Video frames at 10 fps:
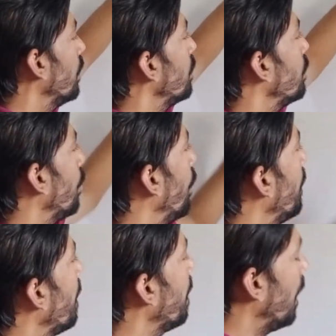
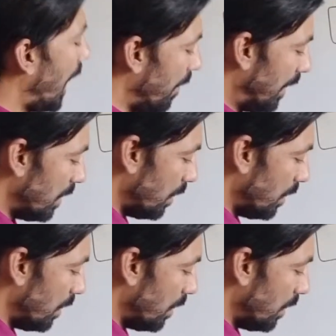So I will